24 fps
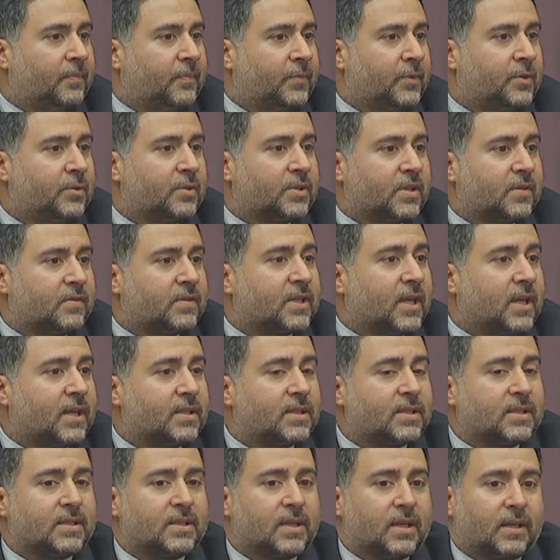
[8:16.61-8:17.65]
use of
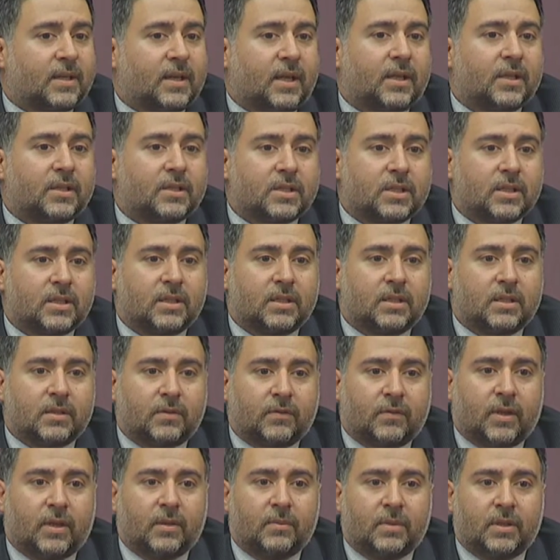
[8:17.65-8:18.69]
science and technology and
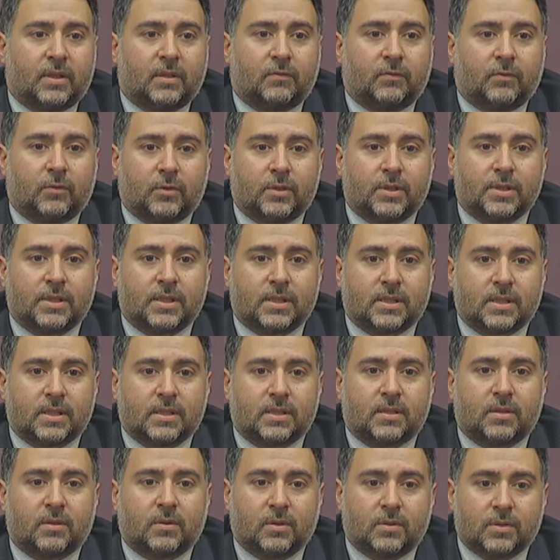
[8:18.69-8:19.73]
development and foreign
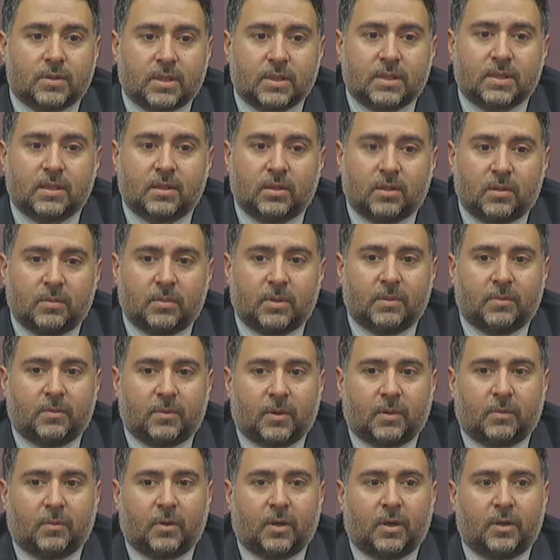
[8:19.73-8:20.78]
assistance, so those continue to be
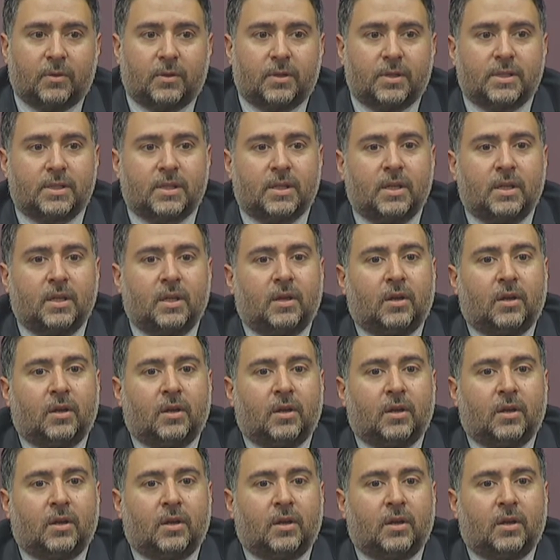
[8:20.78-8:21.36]
big priorities.